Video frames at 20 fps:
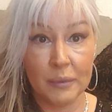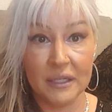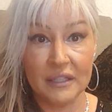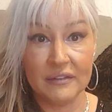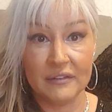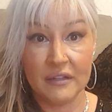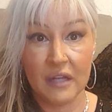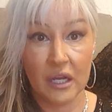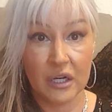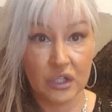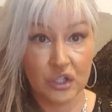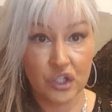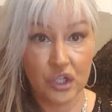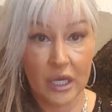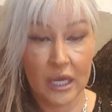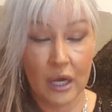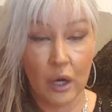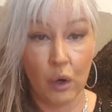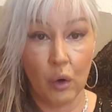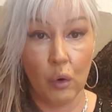but it's not a
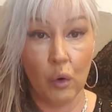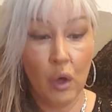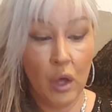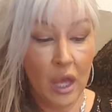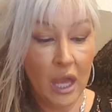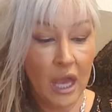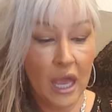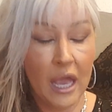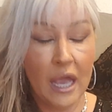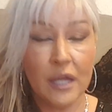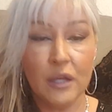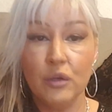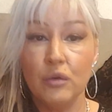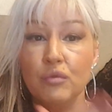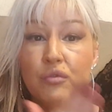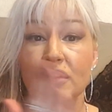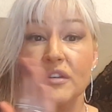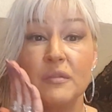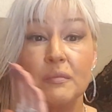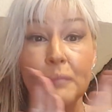gel, and
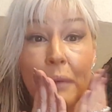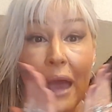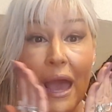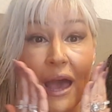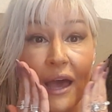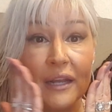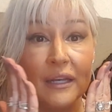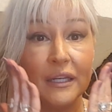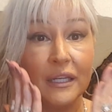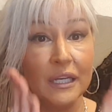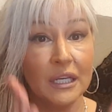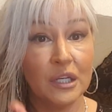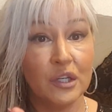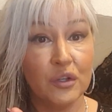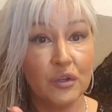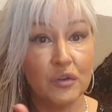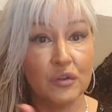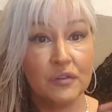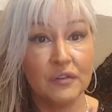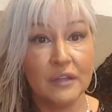you just pat it into
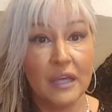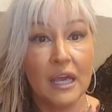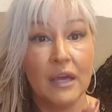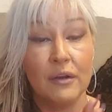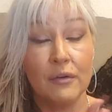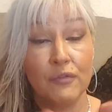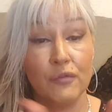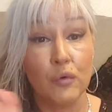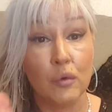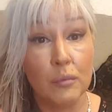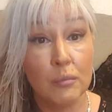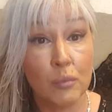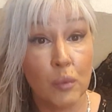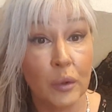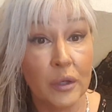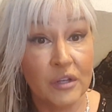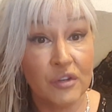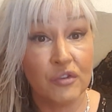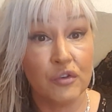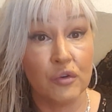your skin for
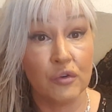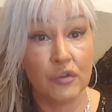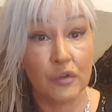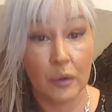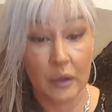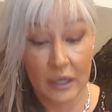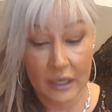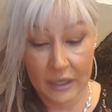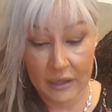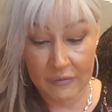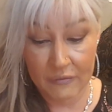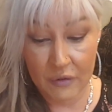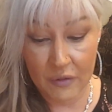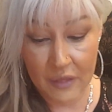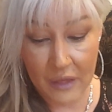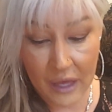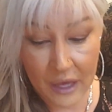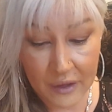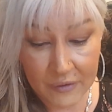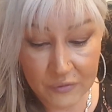moisture. So any of you
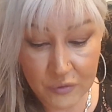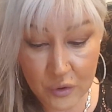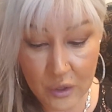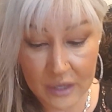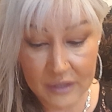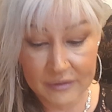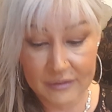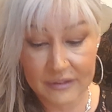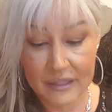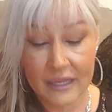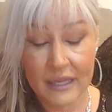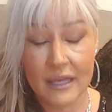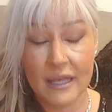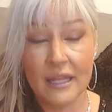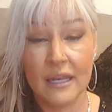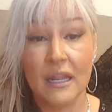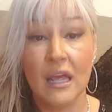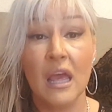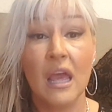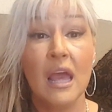that have dry
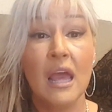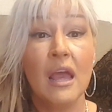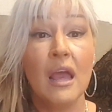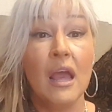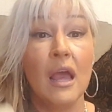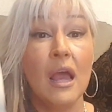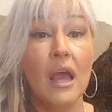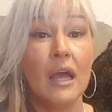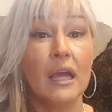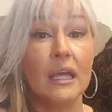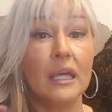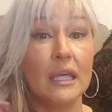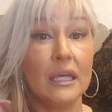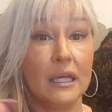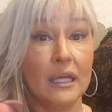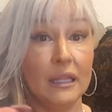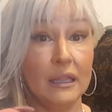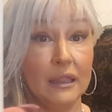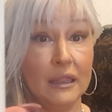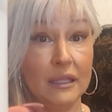skin,
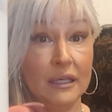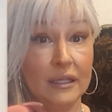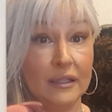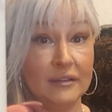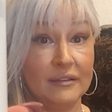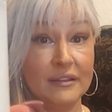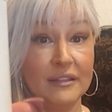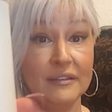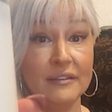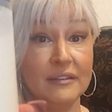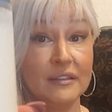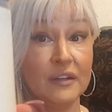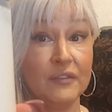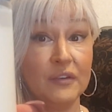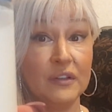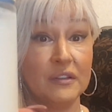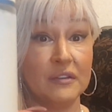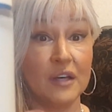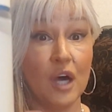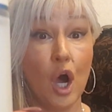get this. This stuff
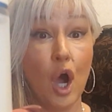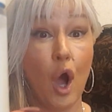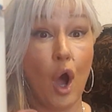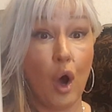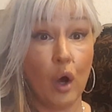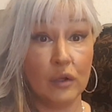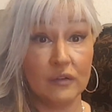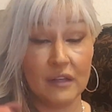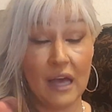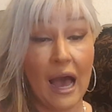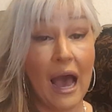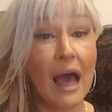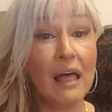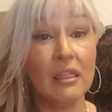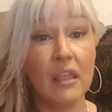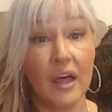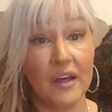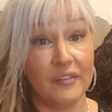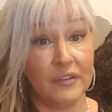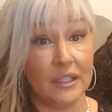is awesome. I
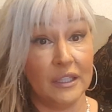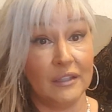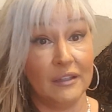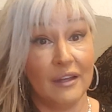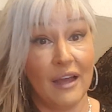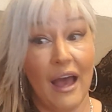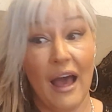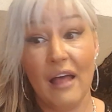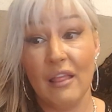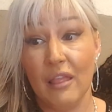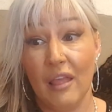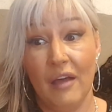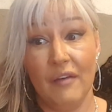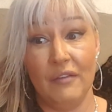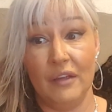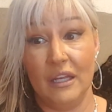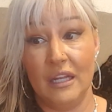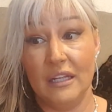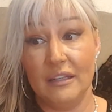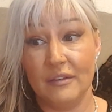love it. I
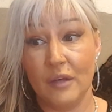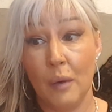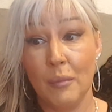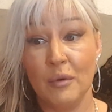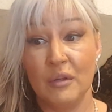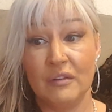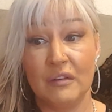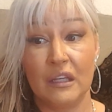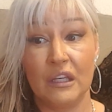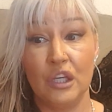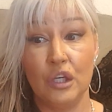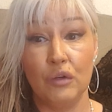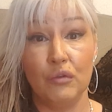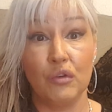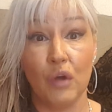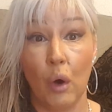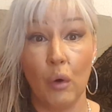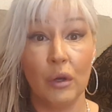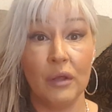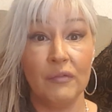love it. It's almost like you
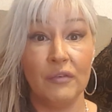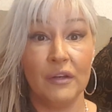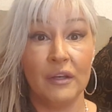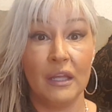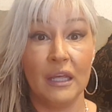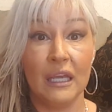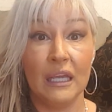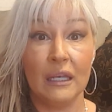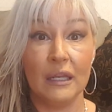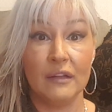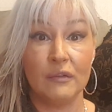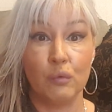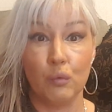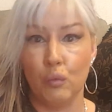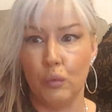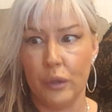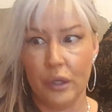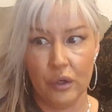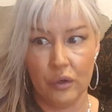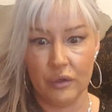don't even need, it's
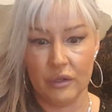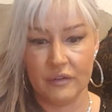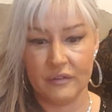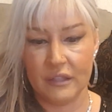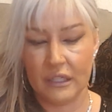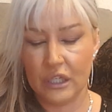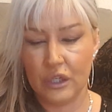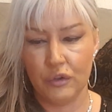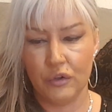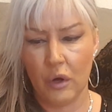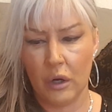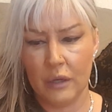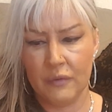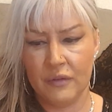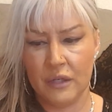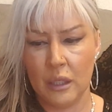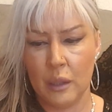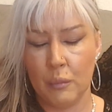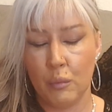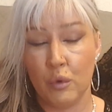weird. It's like you don't
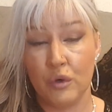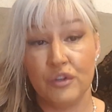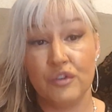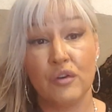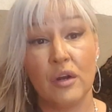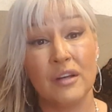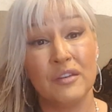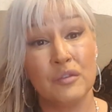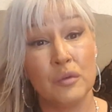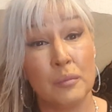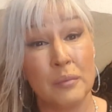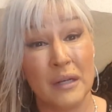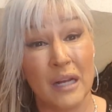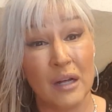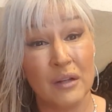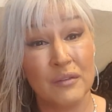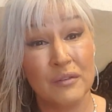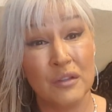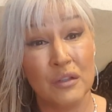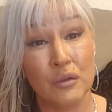even need a moisturizer, but
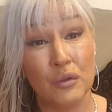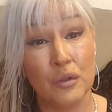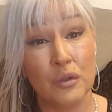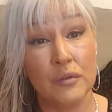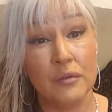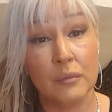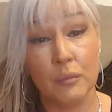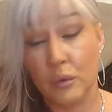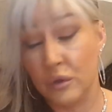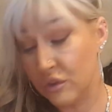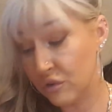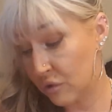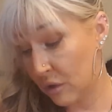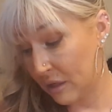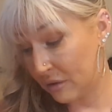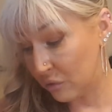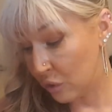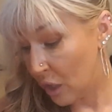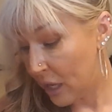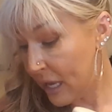I'll still use a
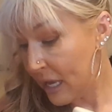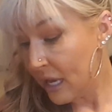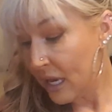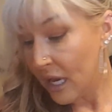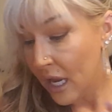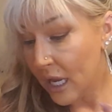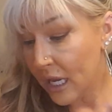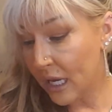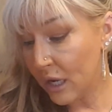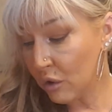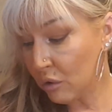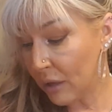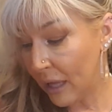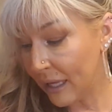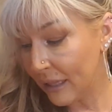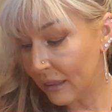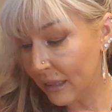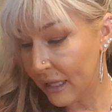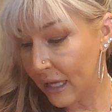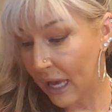moisturizer. Here
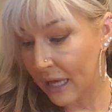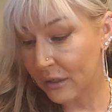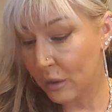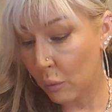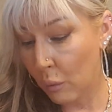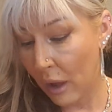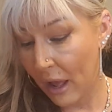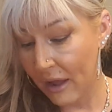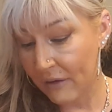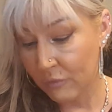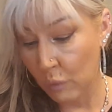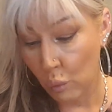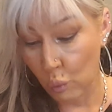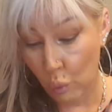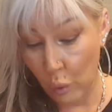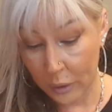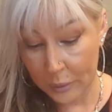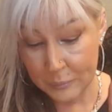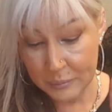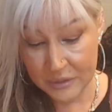lately, I don't have
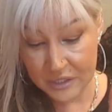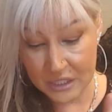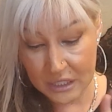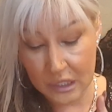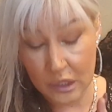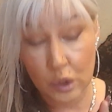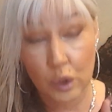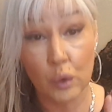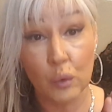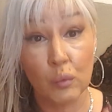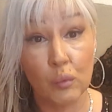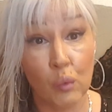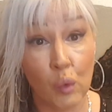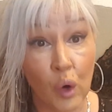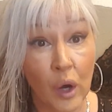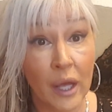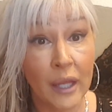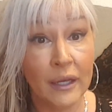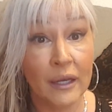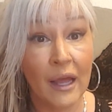one particular
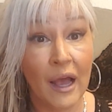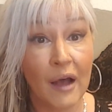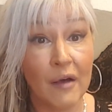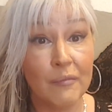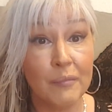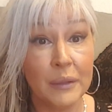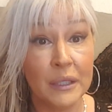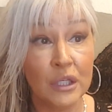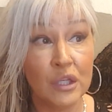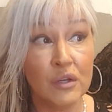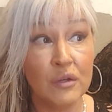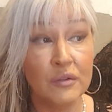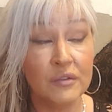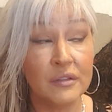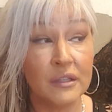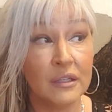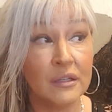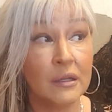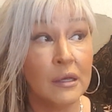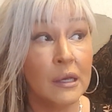one I've been
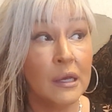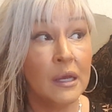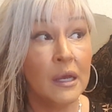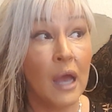using.